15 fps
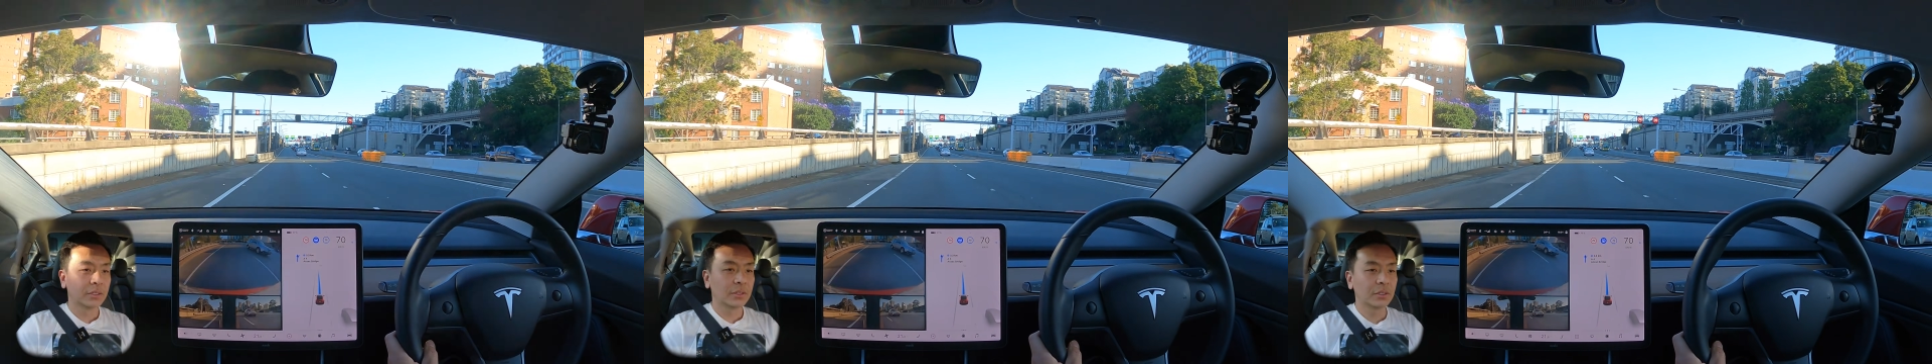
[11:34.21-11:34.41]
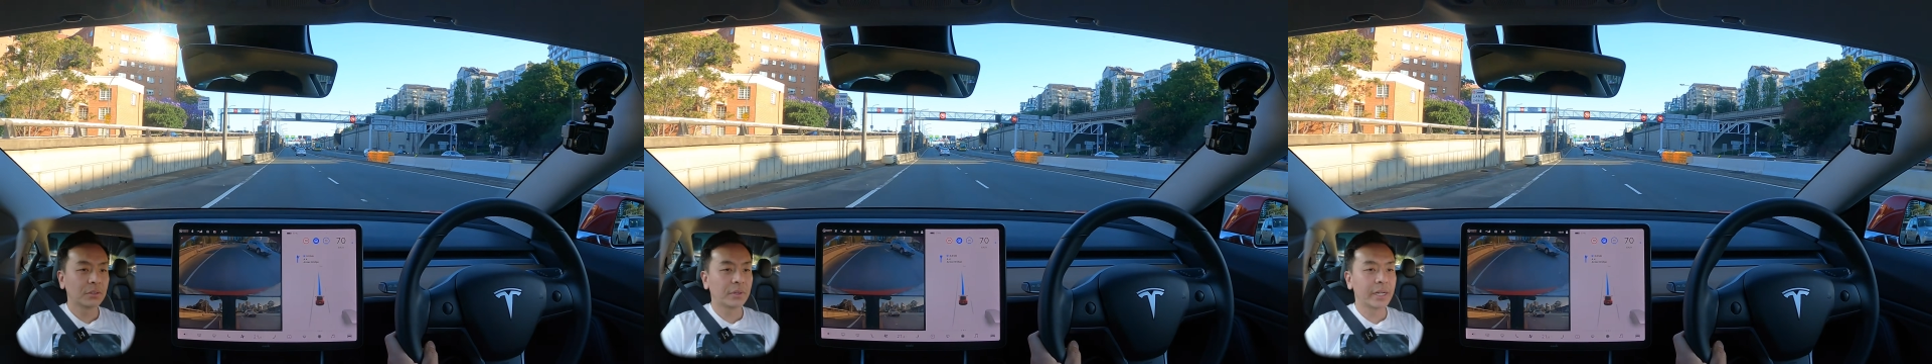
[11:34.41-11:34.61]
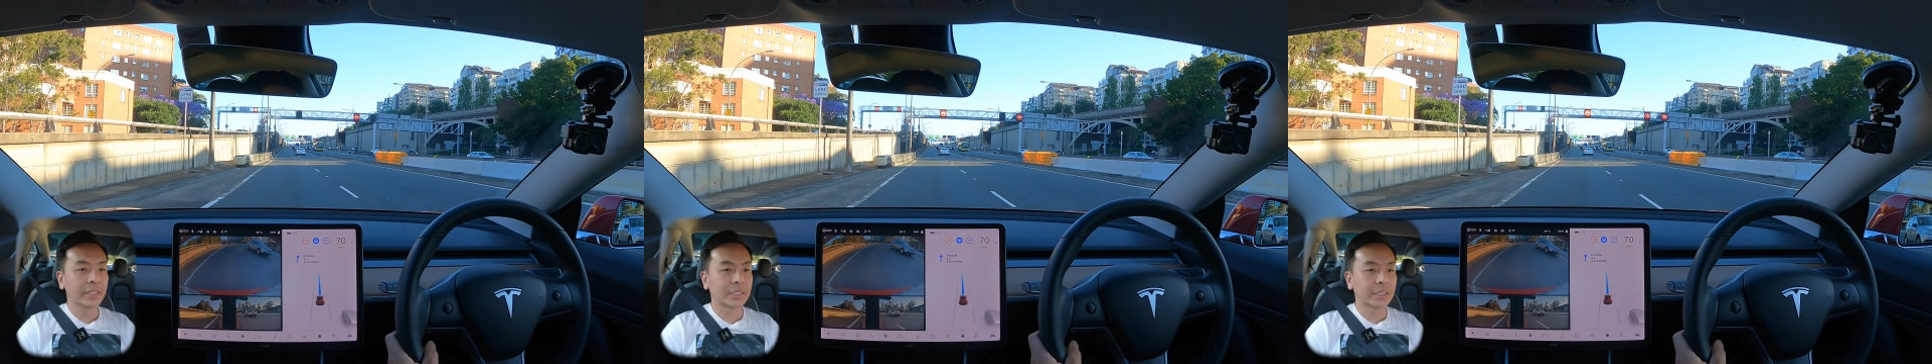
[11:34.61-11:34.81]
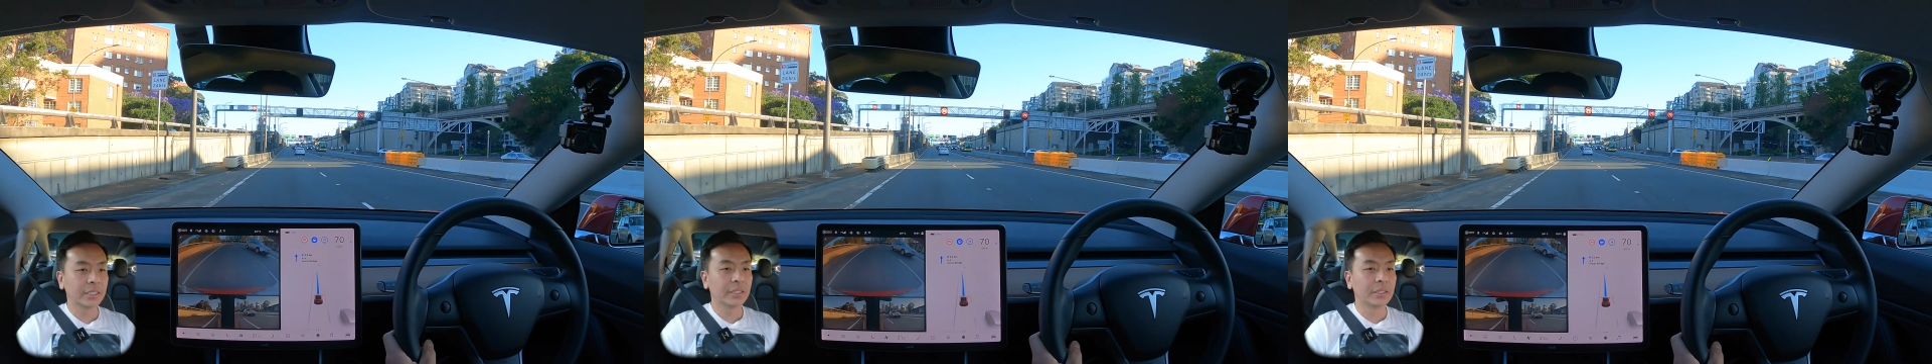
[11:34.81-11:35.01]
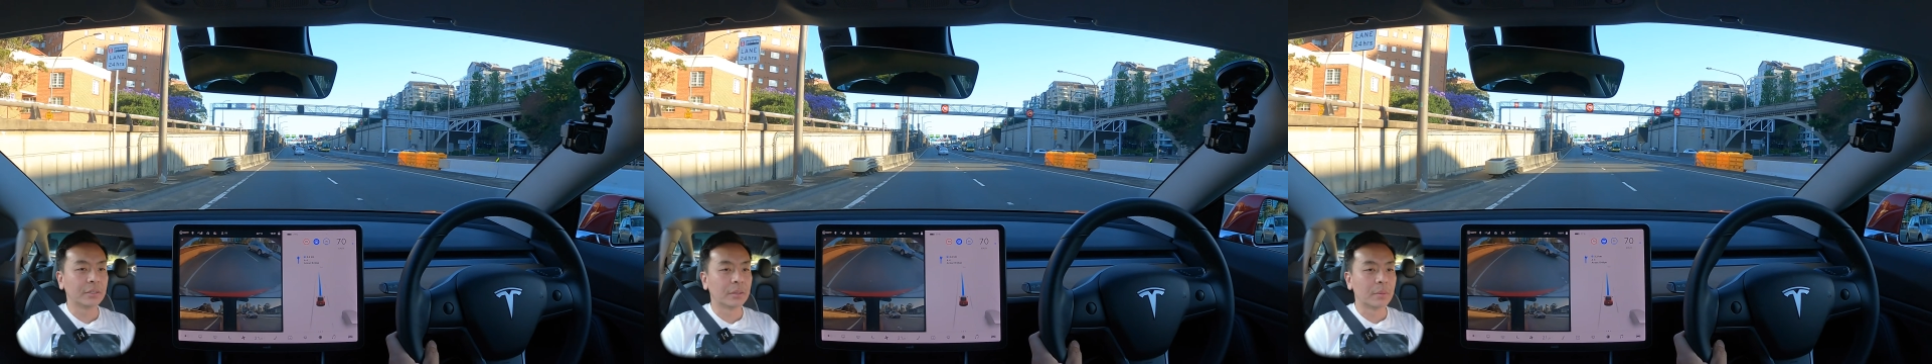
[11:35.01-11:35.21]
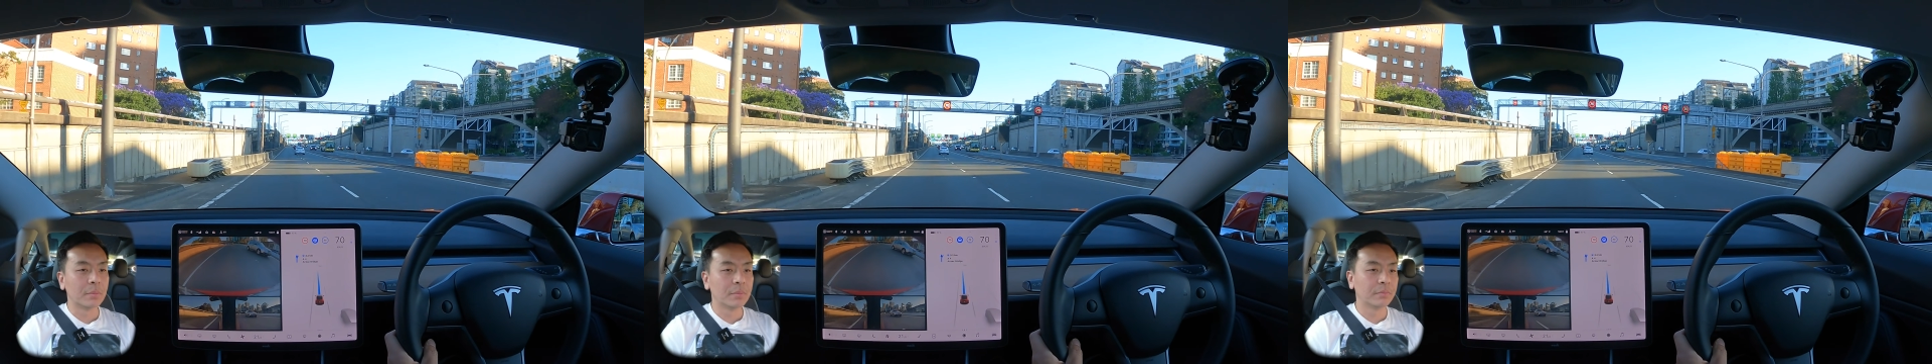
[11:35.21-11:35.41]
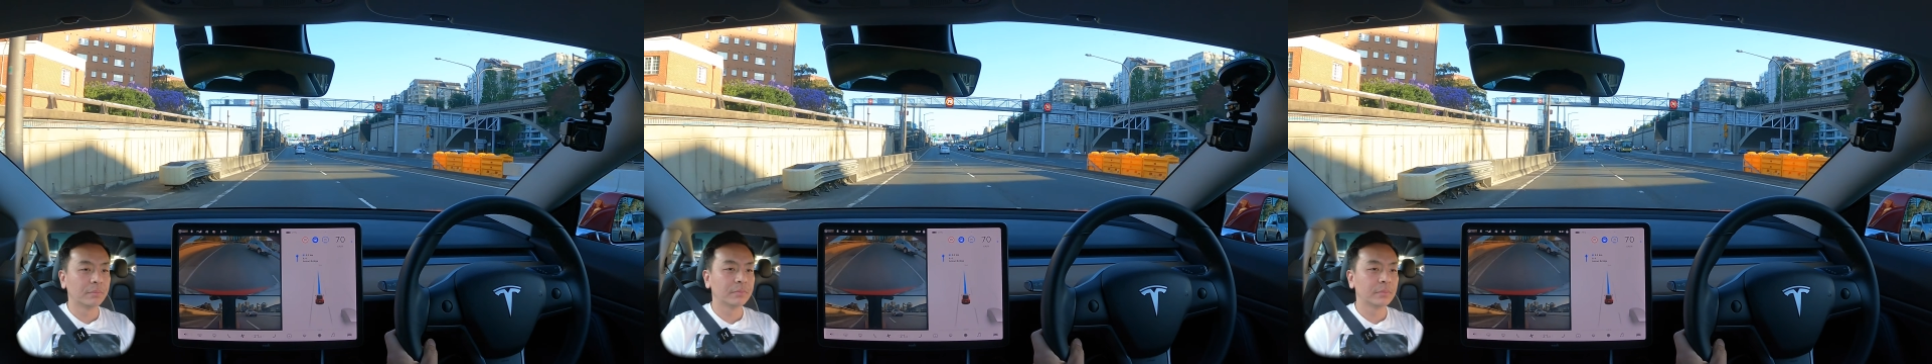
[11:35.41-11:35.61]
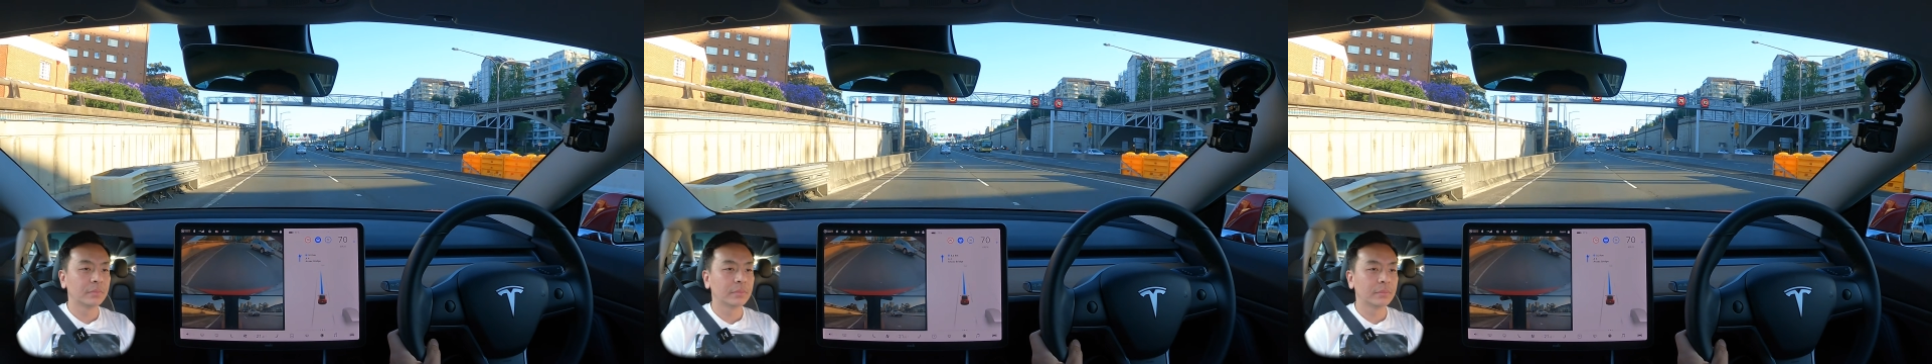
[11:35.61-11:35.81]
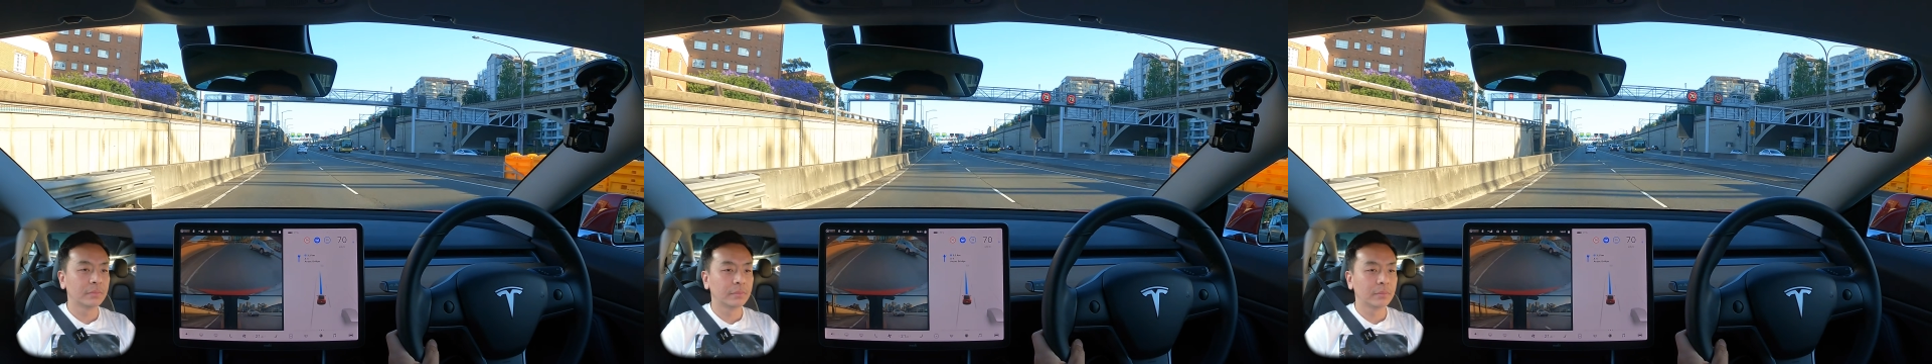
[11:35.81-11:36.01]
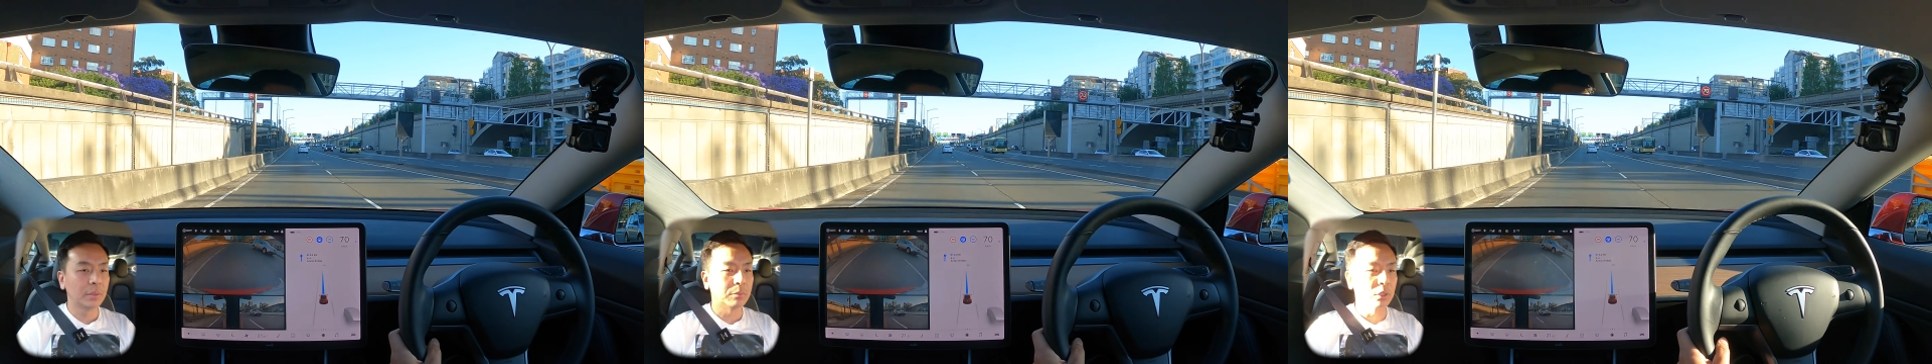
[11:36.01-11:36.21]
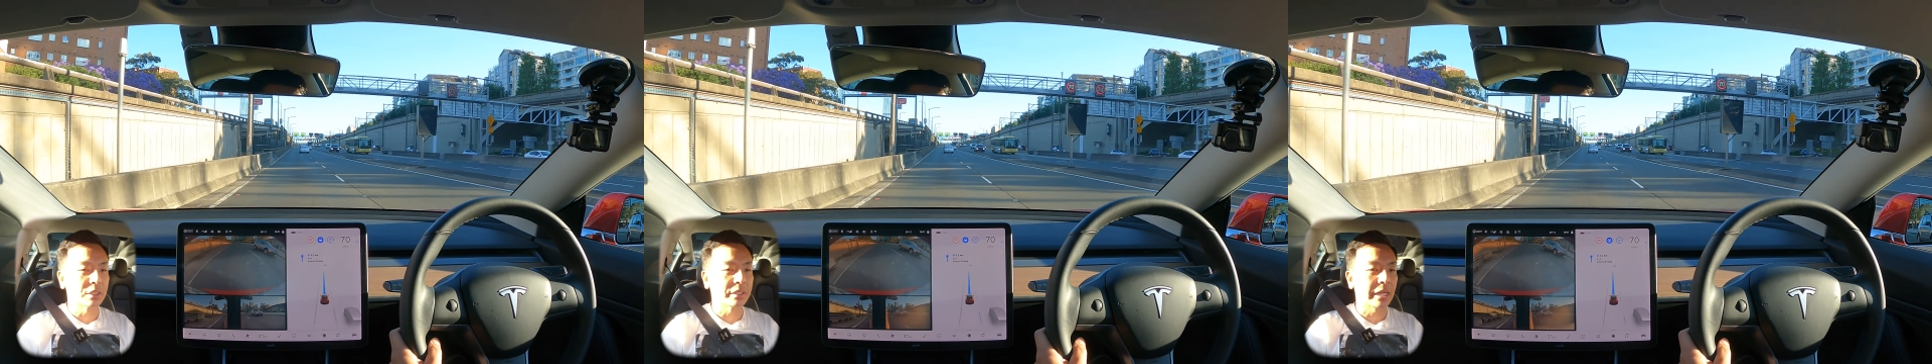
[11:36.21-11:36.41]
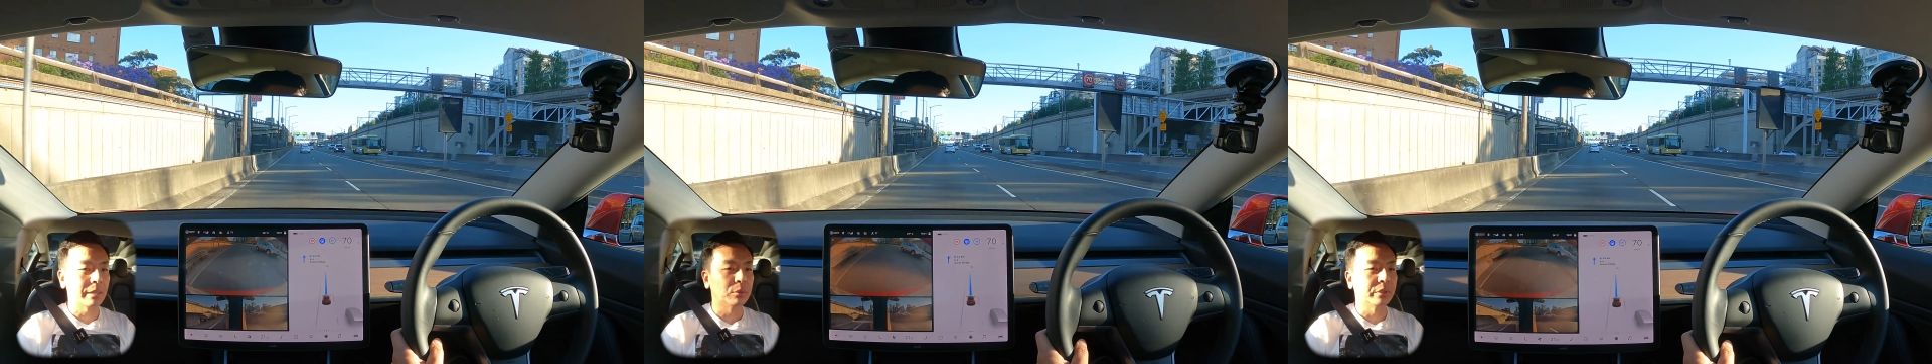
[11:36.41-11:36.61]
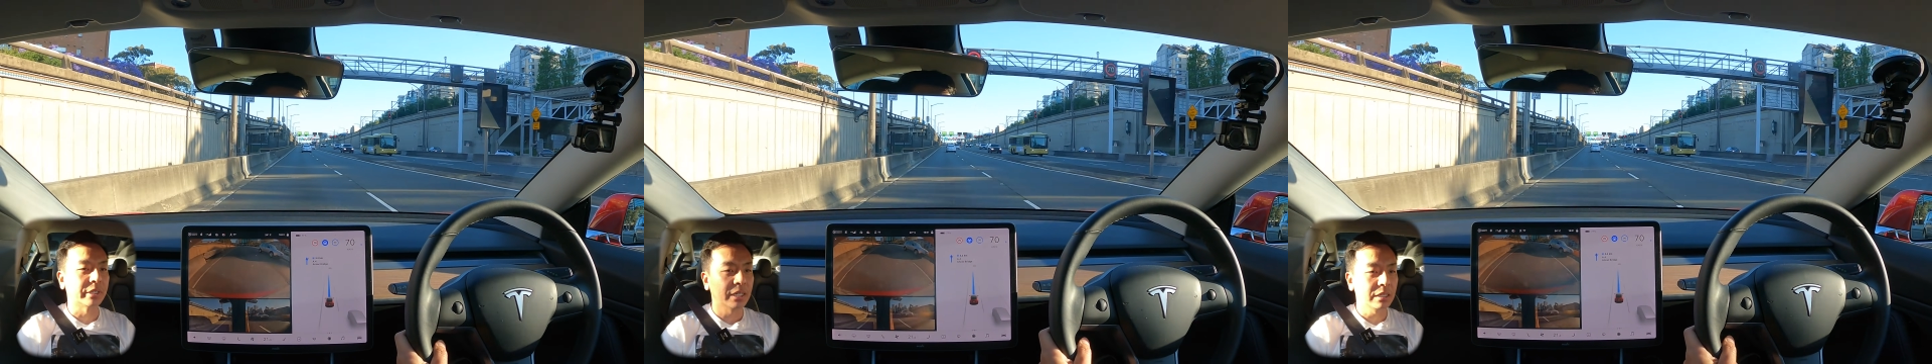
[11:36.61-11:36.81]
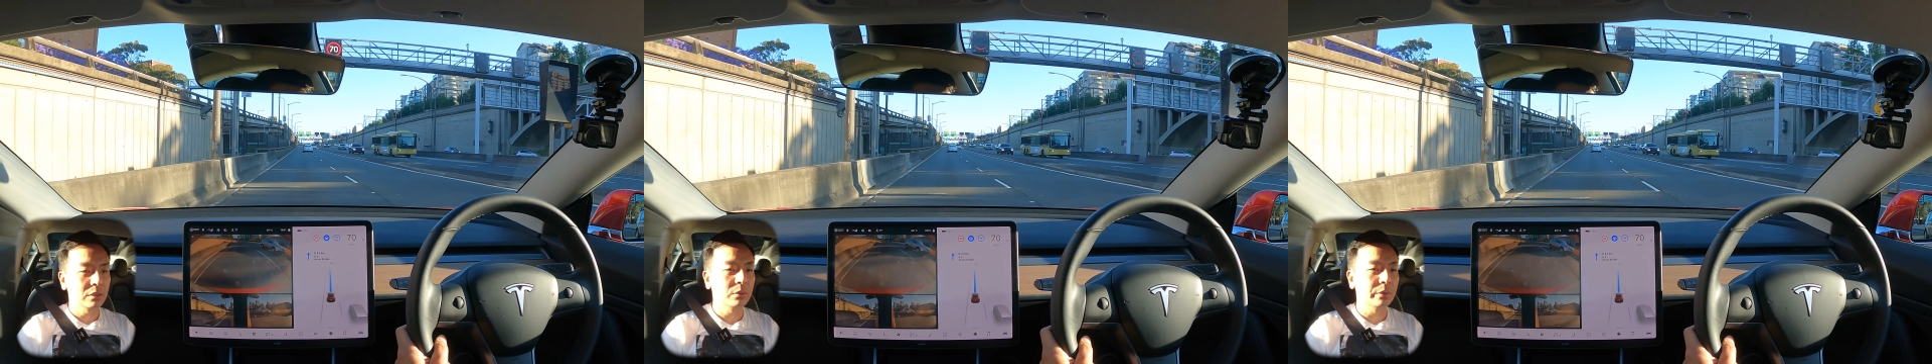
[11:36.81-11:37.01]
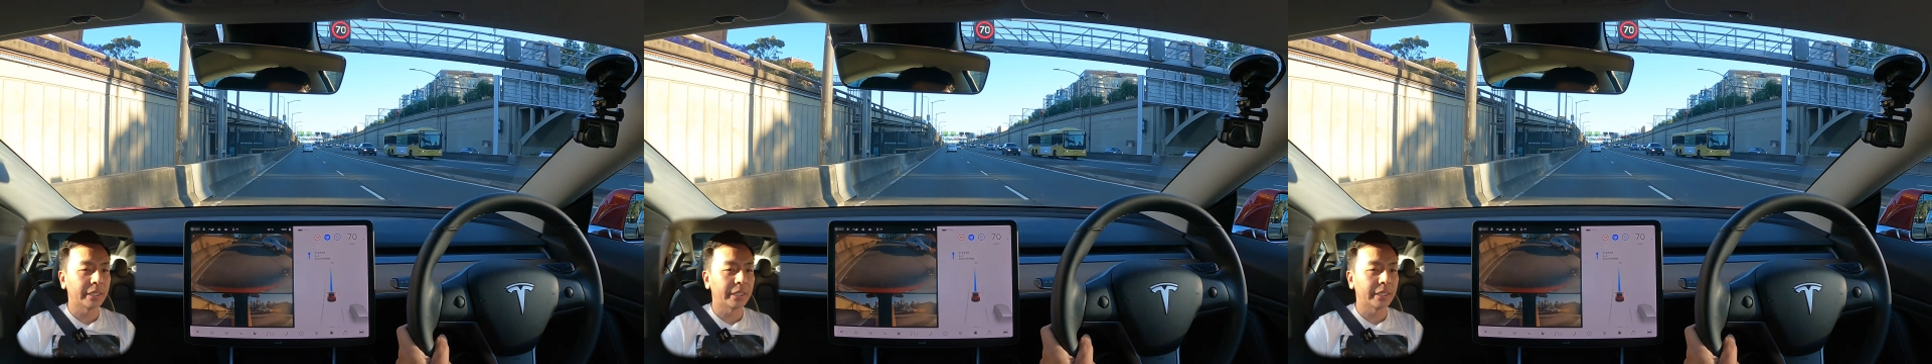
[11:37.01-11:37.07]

All right, so a bit more stable now.